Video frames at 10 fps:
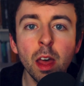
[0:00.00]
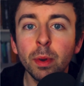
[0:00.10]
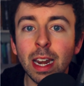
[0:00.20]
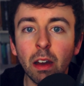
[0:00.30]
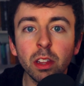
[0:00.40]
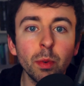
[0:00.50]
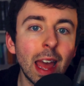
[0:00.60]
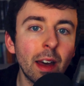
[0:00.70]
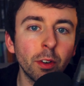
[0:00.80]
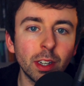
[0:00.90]
But now that we
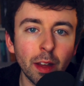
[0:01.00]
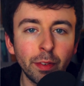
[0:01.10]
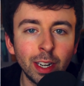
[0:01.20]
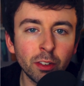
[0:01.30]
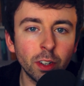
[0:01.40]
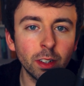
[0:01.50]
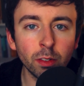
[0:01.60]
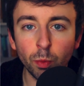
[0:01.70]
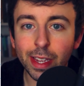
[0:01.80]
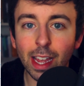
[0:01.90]
have our definition,
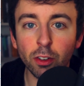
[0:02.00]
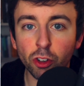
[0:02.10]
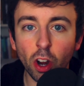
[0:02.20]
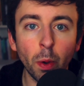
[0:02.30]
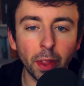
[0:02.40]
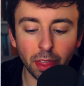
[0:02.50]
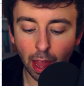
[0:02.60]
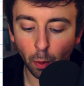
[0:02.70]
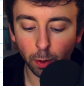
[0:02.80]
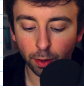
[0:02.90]
we can show that
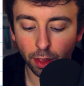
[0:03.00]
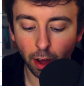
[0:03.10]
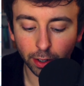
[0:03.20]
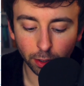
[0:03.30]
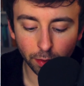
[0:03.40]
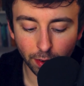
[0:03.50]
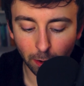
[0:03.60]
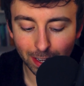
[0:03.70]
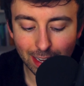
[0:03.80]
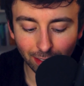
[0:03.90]
they are orthogonal
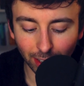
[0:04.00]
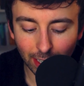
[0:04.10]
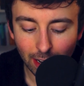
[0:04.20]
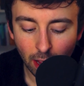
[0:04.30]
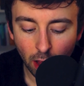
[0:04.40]
very easily.